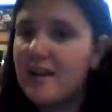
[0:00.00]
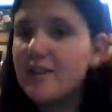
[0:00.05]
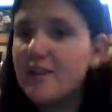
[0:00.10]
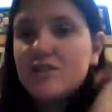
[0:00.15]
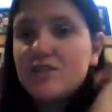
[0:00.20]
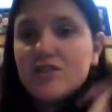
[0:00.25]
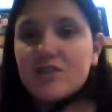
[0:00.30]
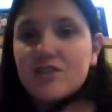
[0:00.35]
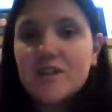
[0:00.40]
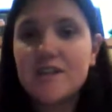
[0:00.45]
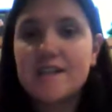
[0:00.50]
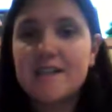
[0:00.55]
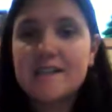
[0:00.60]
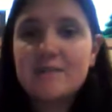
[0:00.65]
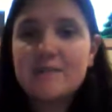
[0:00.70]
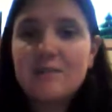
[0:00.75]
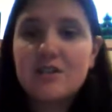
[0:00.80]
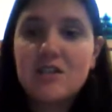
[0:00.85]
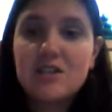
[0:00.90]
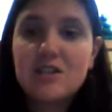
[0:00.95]
the other
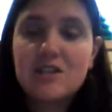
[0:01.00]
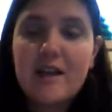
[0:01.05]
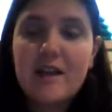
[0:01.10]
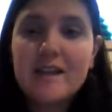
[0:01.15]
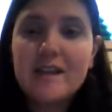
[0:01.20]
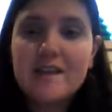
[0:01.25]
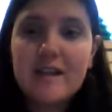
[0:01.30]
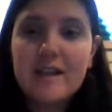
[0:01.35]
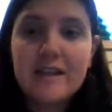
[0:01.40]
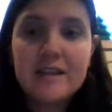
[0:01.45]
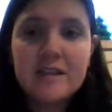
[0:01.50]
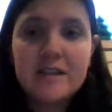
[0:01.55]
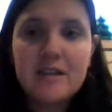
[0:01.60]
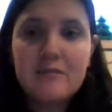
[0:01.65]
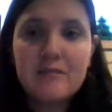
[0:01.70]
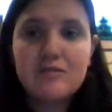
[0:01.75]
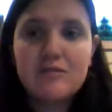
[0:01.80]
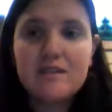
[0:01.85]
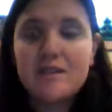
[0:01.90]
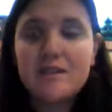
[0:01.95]
treats, but she likes any
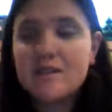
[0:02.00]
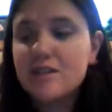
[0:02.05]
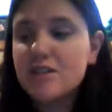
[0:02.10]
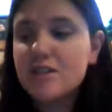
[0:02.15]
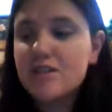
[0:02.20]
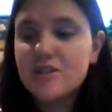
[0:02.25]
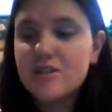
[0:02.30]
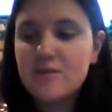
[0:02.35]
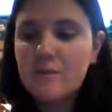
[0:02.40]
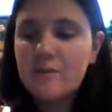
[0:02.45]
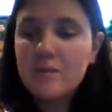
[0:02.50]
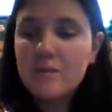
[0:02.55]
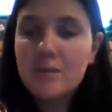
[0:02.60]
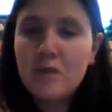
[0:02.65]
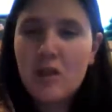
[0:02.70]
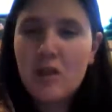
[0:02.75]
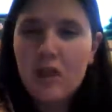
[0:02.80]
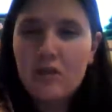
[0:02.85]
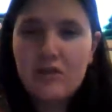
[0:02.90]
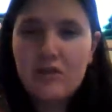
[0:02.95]
type of Caesars.
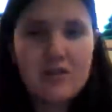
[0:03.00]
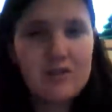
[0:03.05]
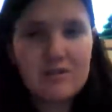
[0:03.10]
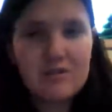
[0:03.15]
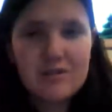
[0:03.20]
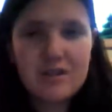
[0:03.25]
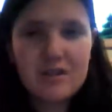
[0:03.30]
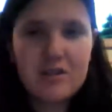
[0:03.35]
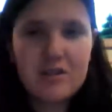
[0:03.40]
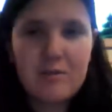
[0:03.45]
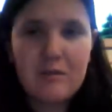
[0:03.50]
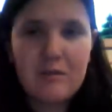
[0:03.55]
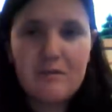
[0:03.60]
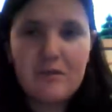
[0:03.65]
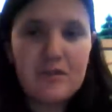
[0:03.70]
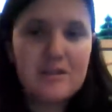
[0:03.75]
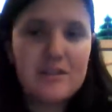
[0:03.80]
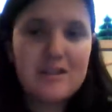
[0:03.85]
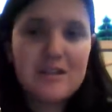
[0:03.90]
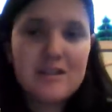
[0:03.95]
These ones that she
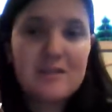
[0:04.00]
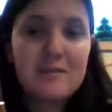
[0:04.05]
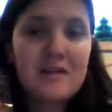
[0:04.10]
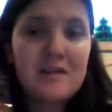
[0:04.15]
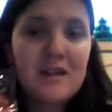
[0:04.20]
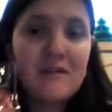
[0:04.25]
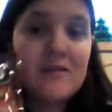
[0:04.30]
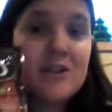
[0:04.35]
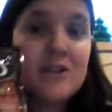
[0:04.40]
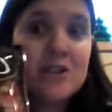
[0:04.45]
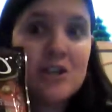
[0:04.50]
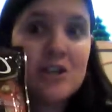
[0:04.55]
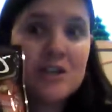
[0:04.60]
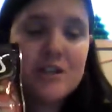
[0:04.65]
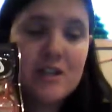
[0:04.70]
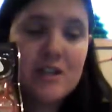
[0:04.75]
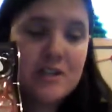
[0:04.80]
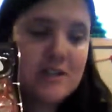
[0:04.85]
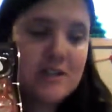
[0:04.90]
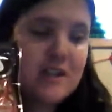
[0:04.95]
prefers because I've been giving to her
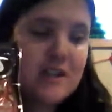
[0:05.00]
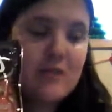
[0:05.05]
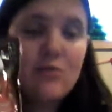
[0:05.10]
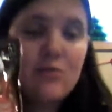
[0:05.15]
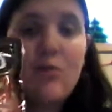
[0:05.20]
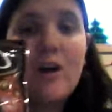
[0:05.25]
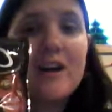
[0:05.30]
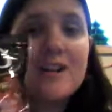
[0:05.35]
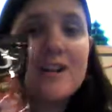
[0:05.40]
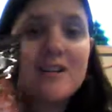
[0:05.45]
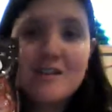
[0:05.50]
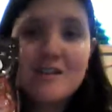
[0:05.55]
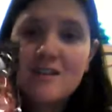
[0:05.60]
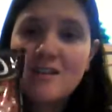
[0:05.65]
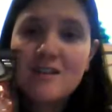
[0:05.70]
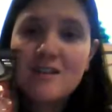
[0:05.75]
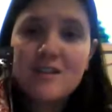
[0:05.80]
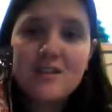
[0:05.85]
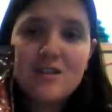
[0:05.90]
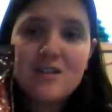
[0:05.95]
since day one.
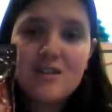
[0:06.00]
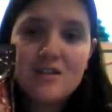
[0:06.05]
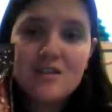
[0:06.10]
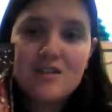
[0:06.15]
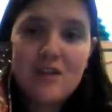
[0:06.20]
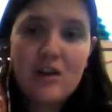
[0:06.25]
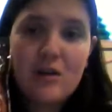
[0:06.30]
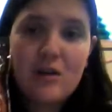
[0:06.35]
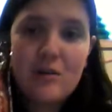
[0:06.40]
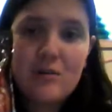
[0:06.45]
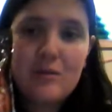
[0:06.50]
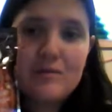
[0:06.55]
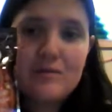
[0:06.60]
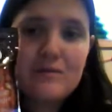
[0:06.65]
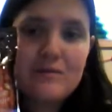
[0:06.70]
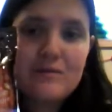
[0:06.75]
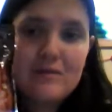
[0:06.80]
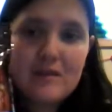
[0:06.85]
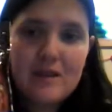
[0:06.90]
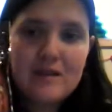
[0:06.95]
So
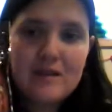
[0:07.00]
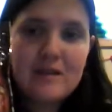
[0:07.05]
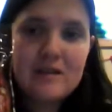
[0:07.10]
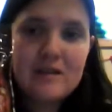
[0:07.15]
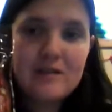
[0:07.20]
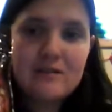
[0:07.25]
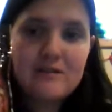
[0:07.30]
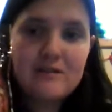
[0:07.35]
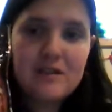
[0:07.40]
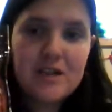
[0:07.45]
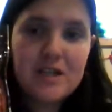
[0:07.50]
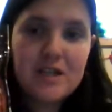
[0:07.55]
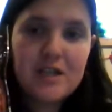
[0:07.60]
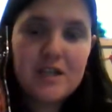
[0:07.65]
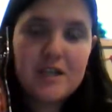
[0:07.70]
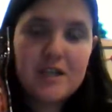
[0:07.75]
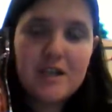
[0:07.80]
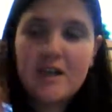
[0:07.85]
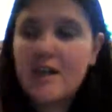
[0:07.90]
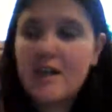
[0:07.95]
these are very
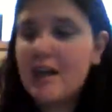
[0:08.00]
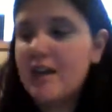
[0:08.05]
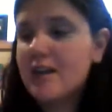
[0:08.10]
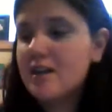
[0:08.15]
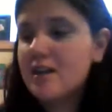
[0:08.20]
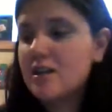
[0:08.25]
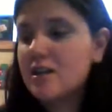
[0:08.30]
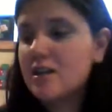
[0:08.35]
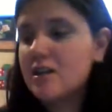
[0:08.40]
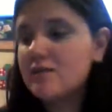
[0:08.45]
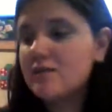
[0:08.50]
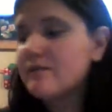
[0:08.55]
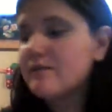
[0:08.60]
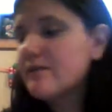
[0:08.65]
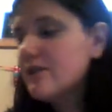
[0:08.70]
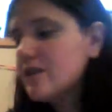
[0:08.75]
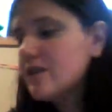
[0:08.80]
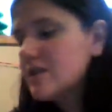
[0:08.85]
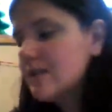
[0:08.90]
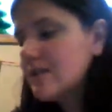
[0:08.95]
good, and I hear good
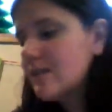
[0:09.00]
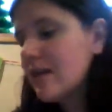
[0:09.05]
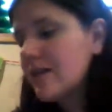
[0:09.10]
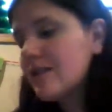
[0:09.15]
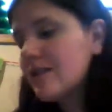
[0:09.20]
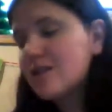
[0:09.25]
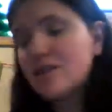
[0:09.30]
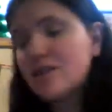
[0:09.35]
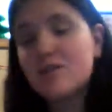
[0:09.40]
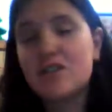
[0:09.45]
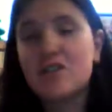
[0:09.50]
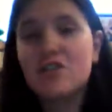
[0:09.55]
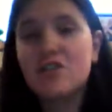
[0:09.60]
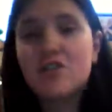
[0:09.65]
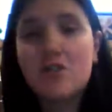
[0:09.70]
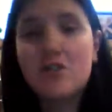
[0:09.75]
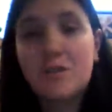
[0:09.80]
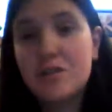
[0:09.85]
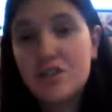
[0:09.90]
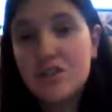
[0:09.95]
reviews about it. So she has
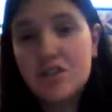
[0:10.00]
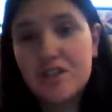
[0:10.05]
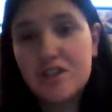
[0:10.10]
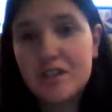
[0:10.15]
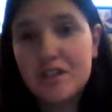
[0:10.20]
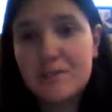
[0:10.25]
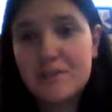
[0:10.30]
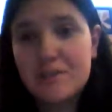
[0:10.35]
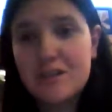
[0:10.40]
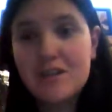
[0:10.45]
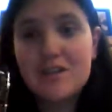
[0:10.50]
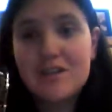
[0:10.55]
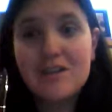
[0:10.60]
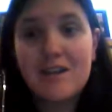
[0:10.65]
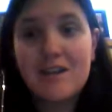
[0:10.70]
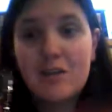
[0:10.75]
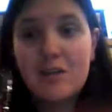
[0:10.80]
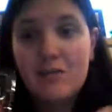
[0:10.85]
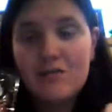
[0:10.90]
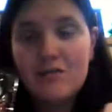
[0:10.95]
so much treats upstairs,
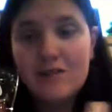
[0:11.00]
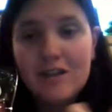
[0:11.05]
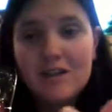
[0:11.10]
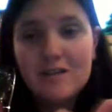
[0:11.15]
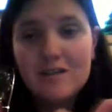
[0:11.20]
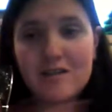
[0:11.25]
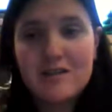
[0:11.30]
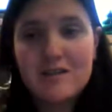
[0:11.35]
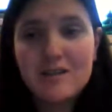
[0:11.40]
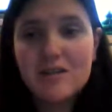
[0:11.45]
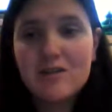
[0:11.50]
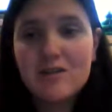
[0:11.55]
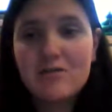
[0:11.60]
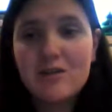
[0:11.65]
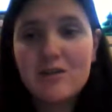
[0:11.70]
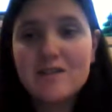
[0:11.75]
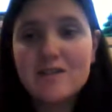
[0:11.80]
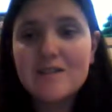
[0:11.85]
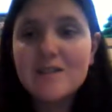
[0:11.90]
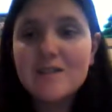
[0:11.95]
and I only get the Caesar
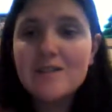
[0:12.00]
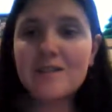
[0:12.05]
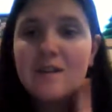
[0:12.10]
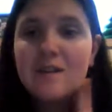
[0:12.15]
ones